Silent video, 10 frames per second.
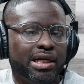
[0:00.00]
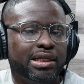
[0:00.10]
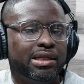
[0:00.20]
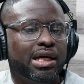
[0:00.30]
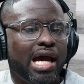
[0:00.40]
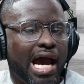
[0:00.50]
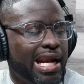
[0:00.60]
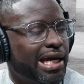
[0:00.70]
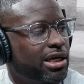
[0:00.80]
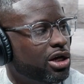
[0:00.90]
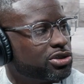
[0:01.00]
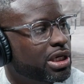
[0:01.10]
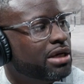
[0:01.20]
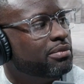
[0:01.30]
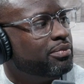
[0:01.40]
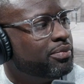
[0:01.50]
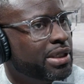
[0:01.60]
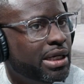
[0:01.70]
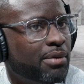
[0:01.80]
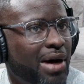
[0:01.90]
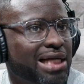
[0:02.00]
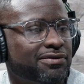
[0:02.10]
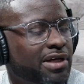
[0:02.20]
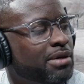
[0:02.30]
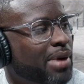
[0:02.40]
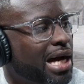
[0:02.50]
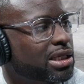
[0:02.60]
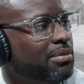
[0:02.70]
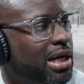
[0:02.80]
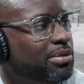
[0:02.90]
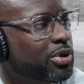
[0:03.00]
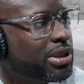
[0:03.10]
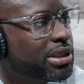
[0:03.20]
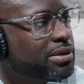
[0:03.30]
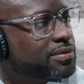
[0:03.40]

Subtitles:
money, and I can also be a positive impact on my community.